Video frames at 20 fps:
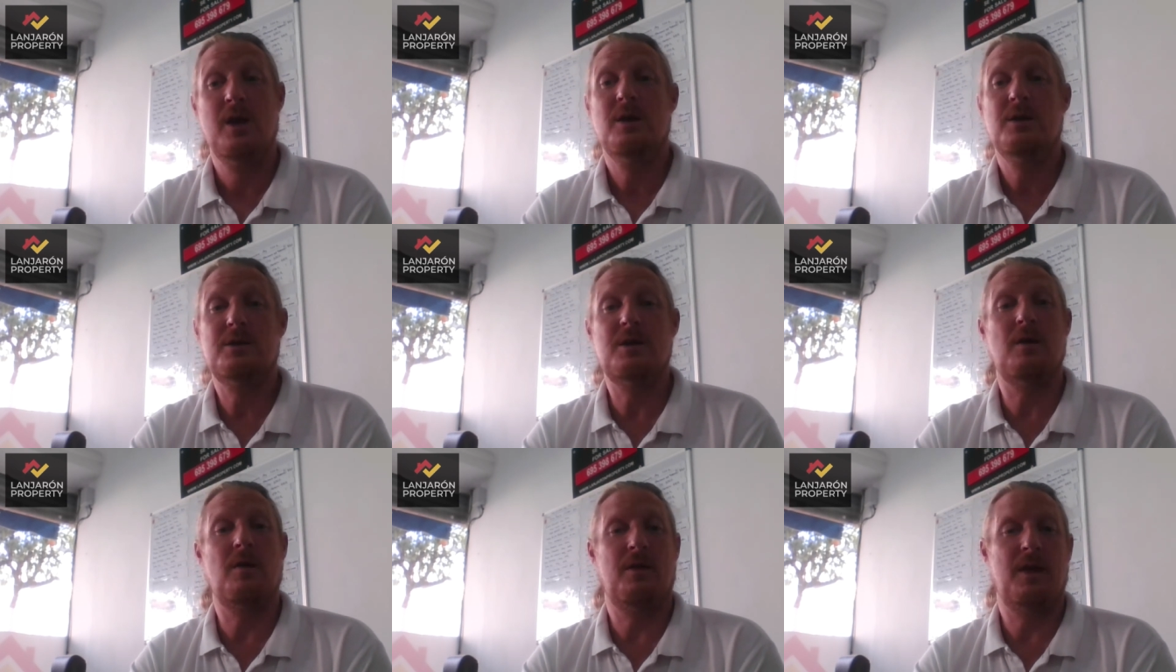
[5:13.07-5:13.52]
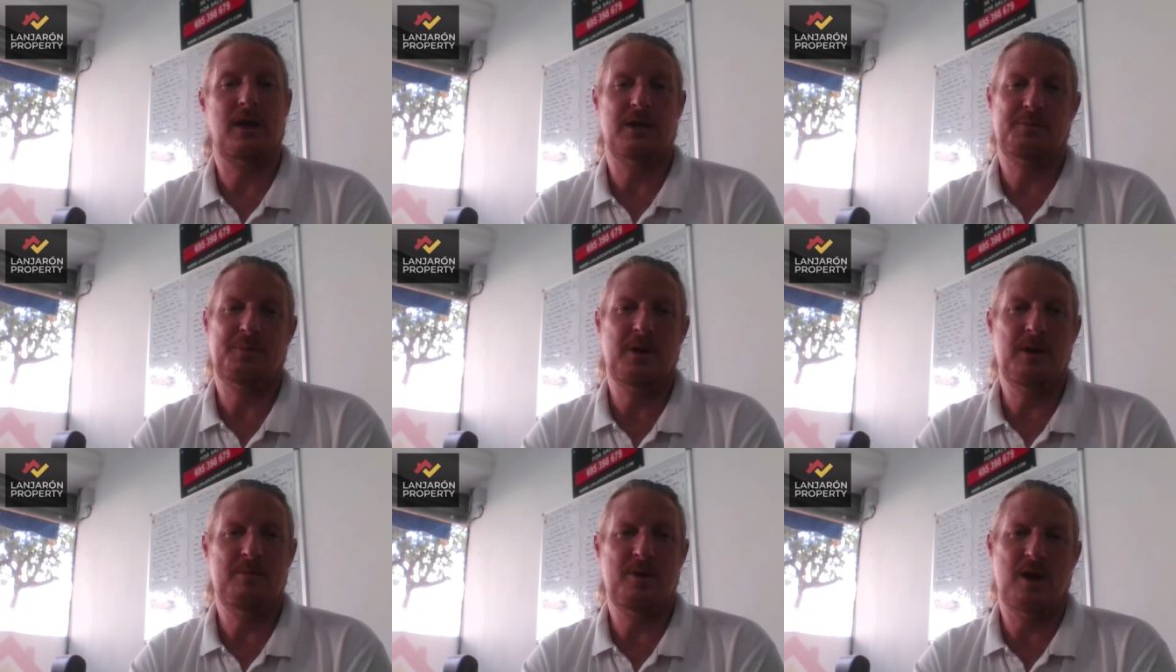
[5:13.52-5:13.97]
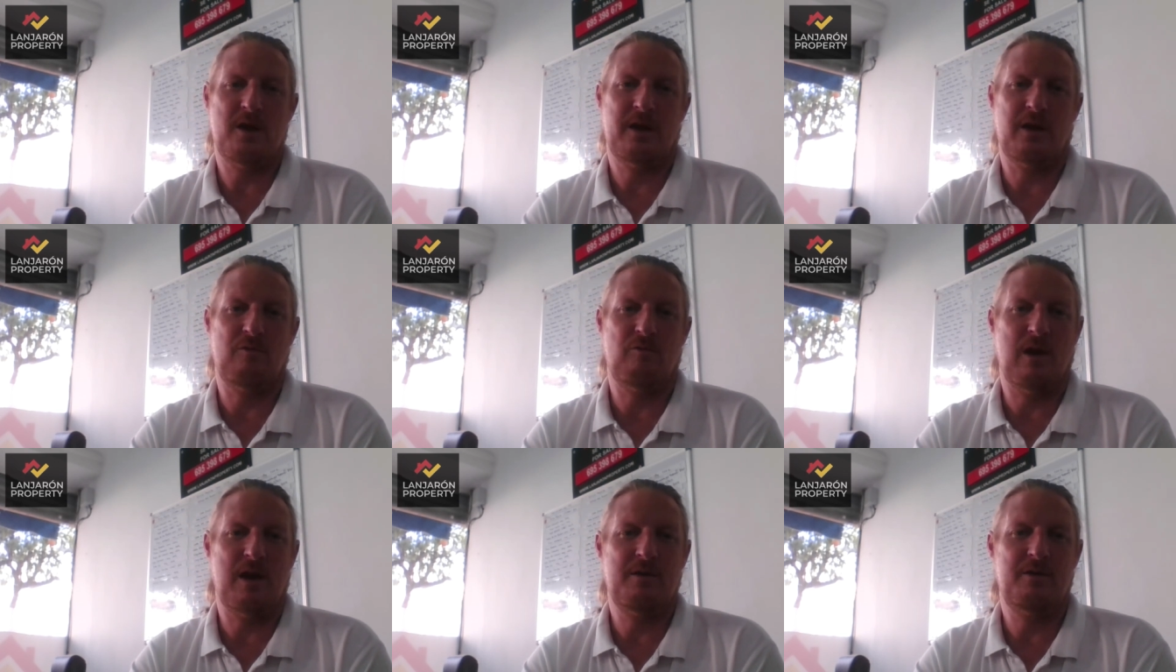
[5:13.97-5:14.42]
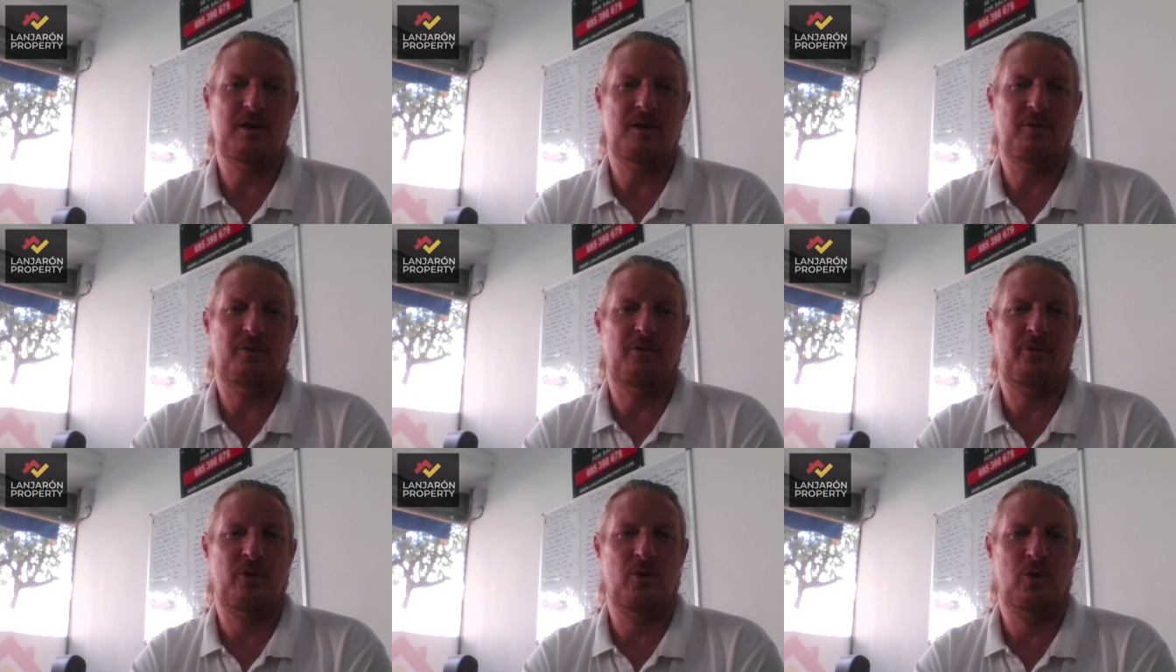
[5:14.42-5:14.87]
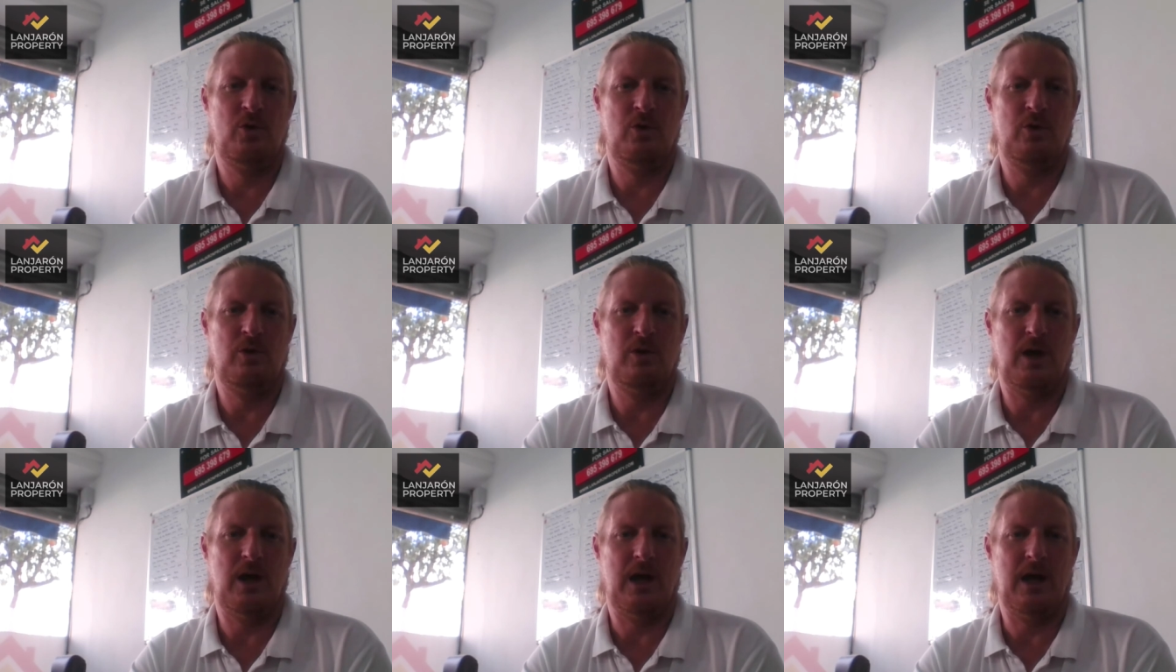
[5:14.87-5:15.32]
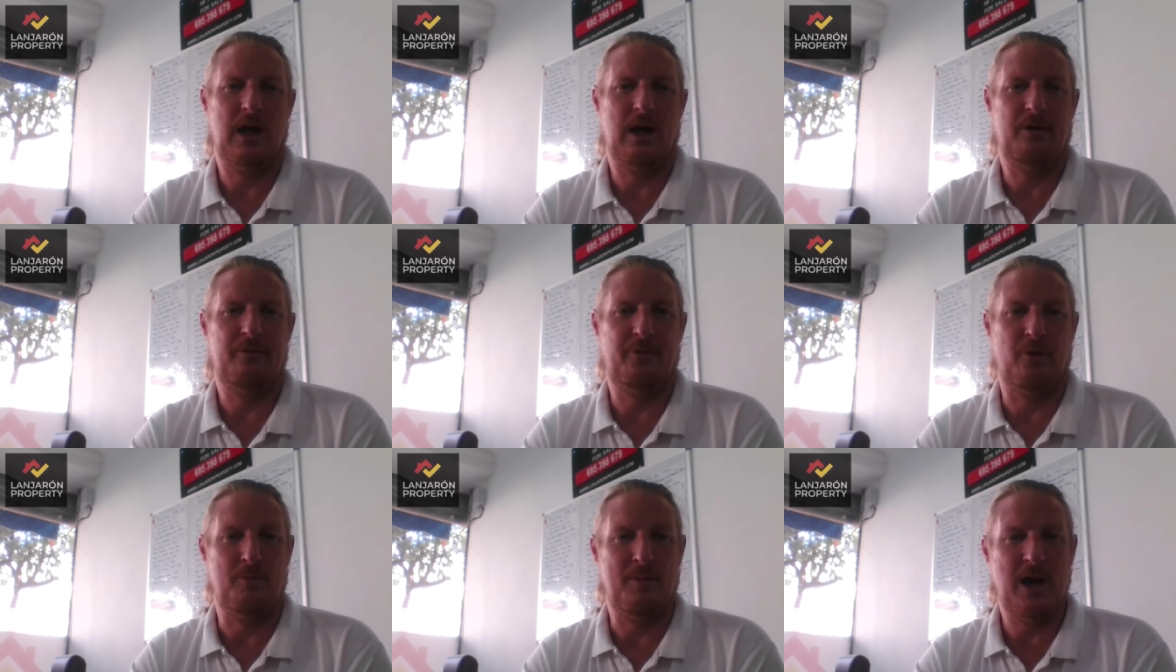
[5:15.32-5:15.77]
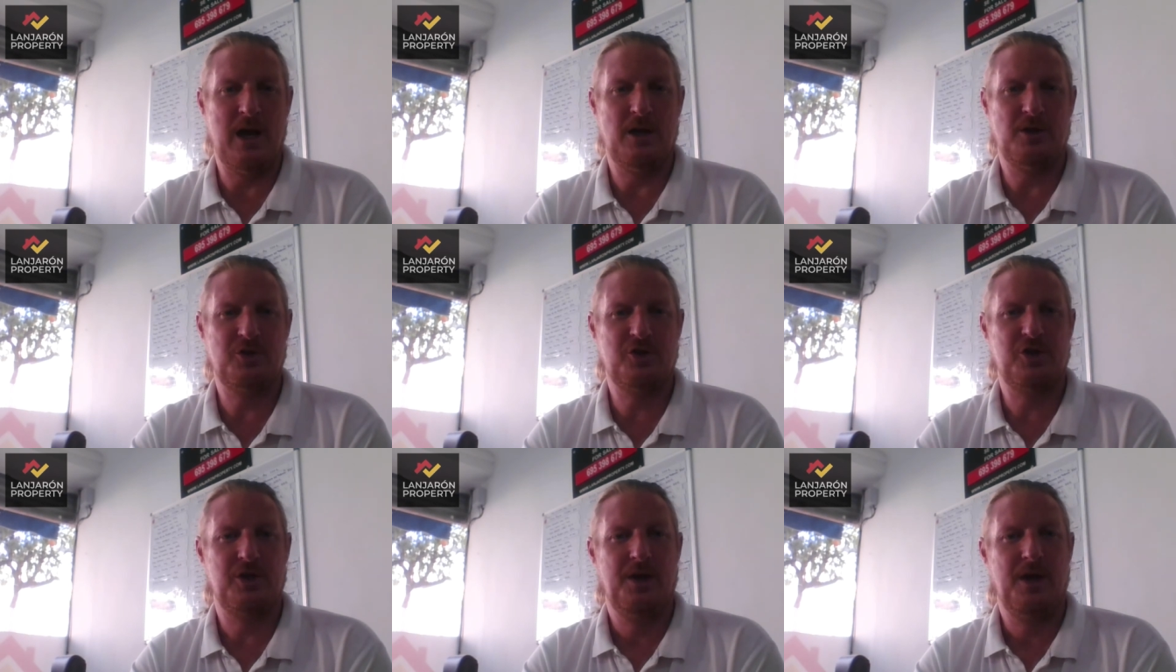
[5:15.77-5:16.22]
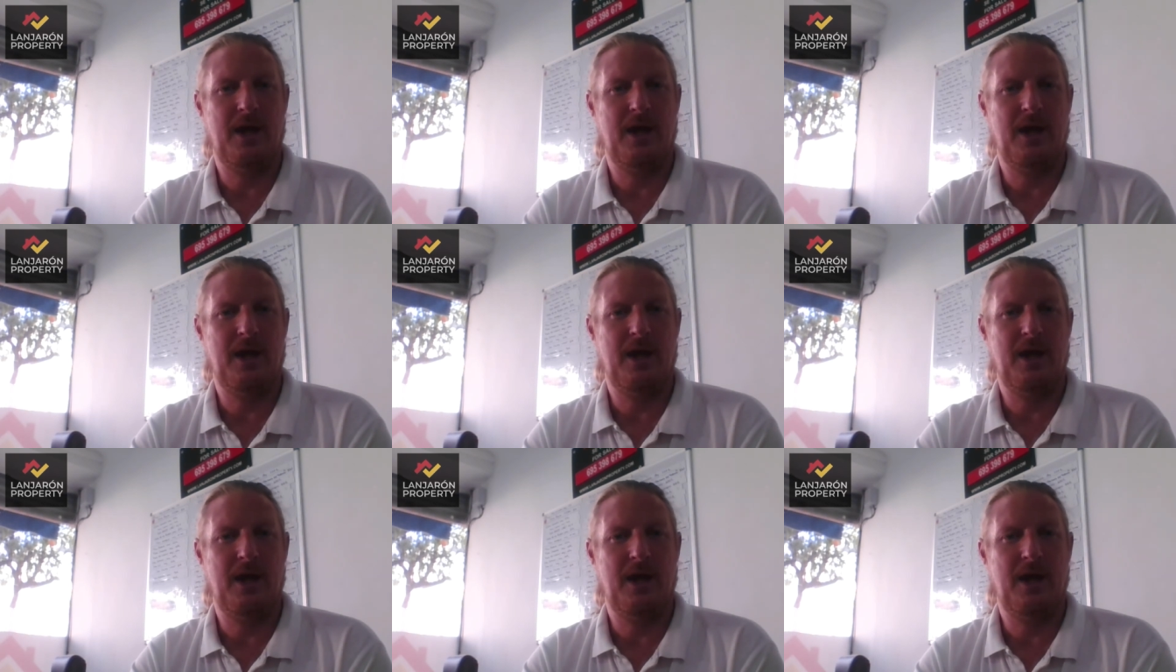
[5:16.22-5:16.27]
So that's been a market roundup for March.